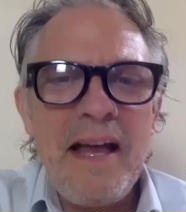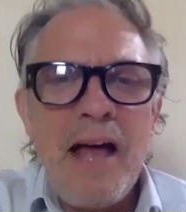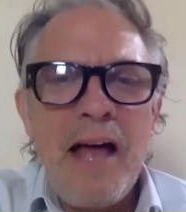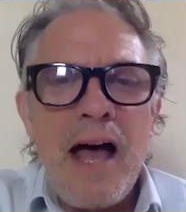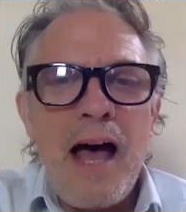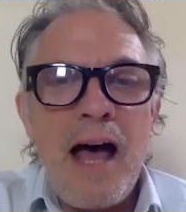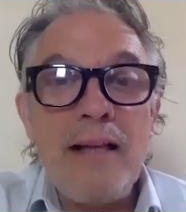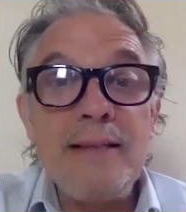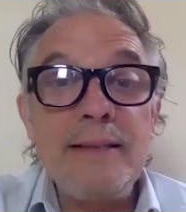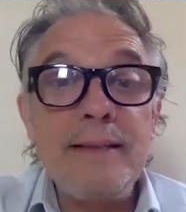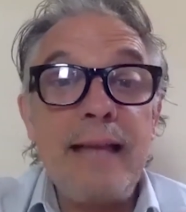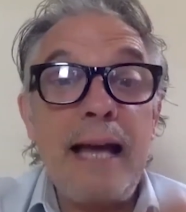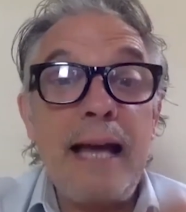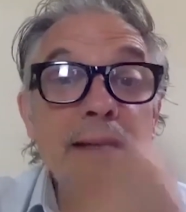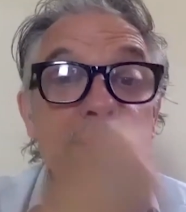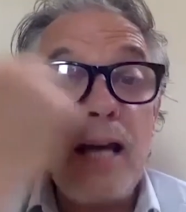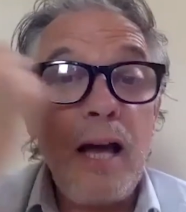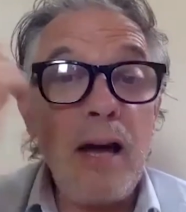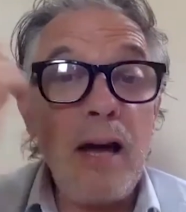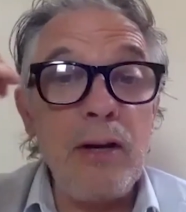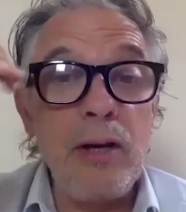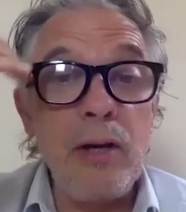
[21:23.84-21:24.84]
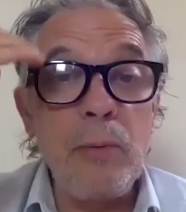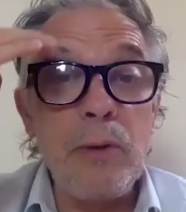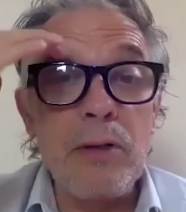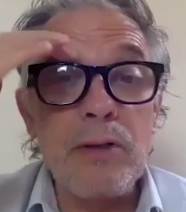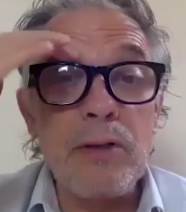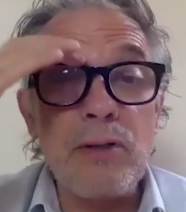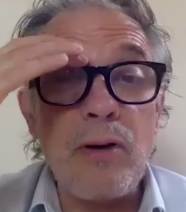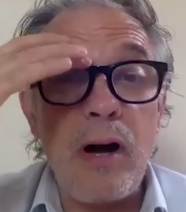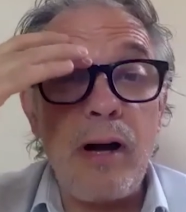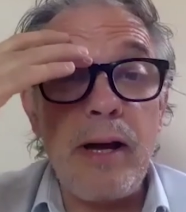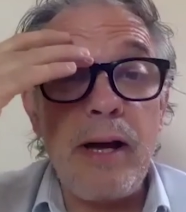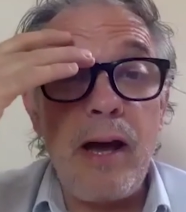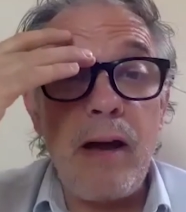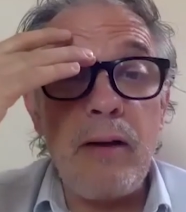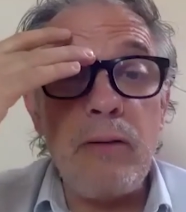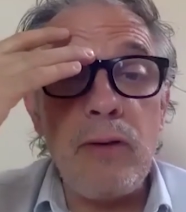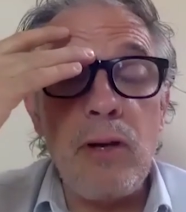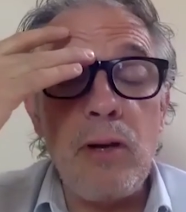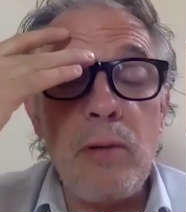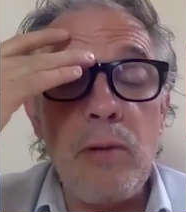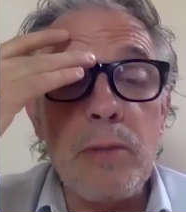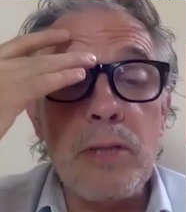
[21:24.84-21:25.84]
And that's how you would try out
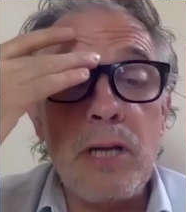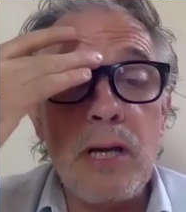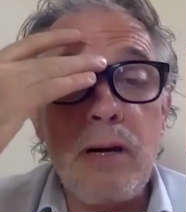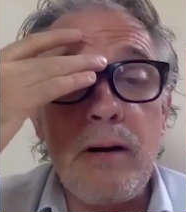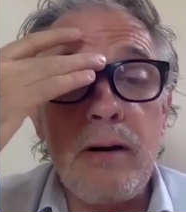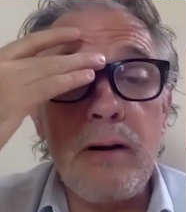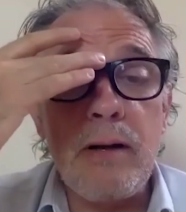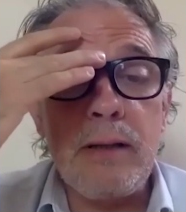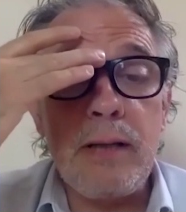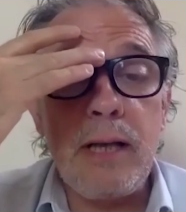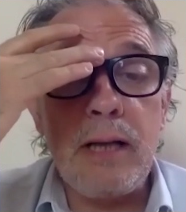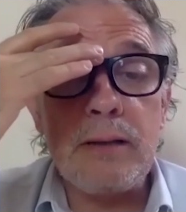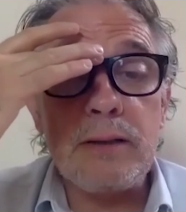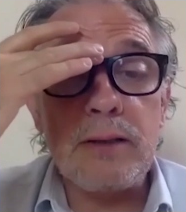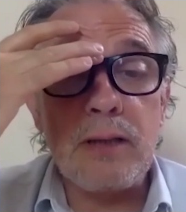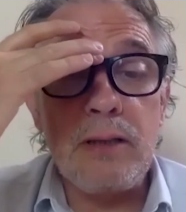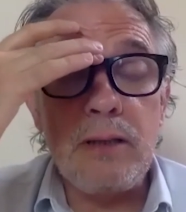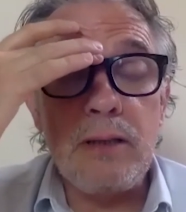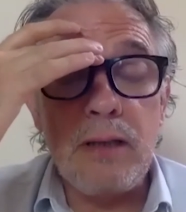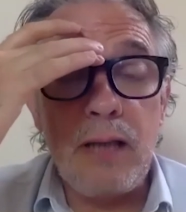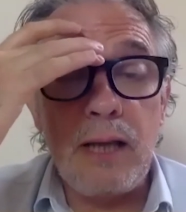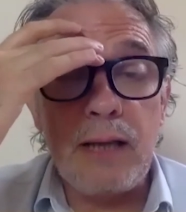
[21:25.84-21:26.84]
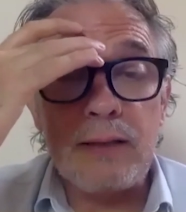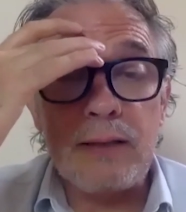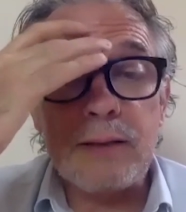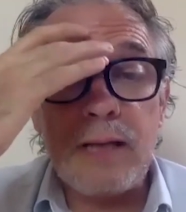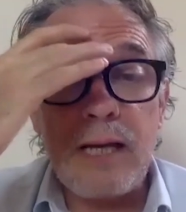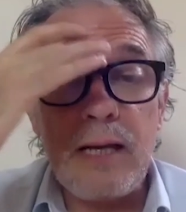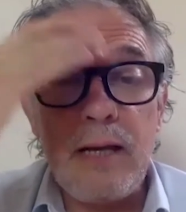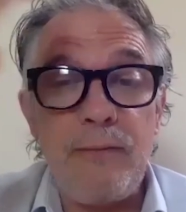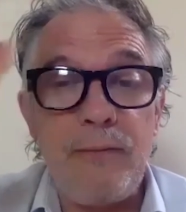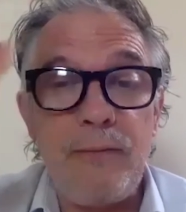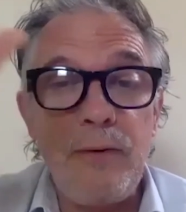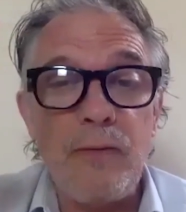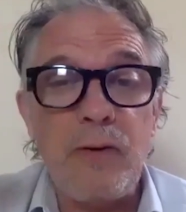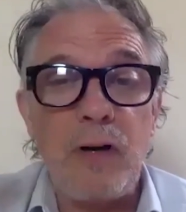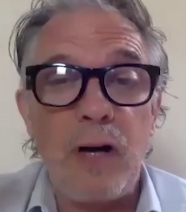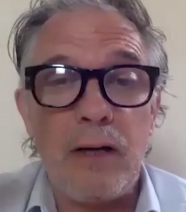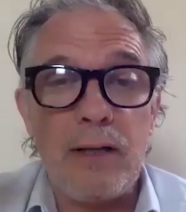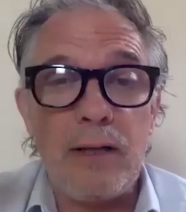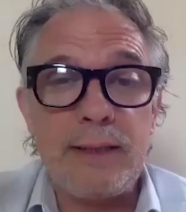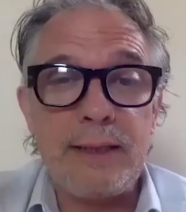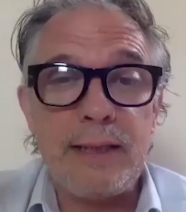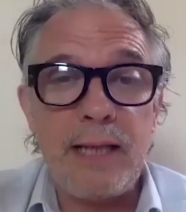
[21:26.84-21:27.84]
new material then. So like say if you've got
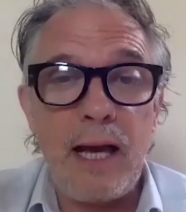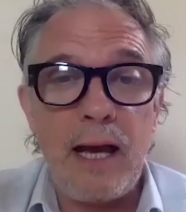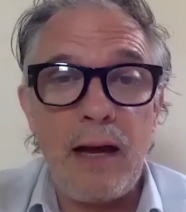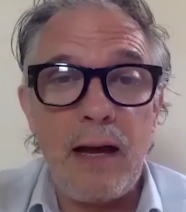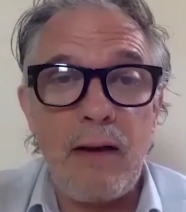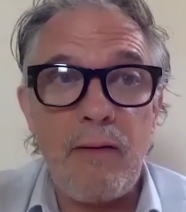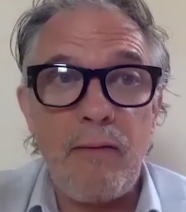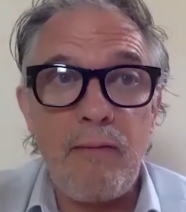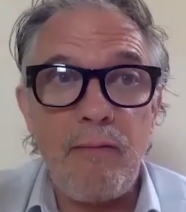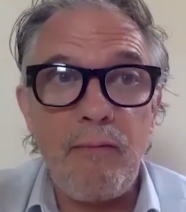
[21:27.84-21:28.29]
a set,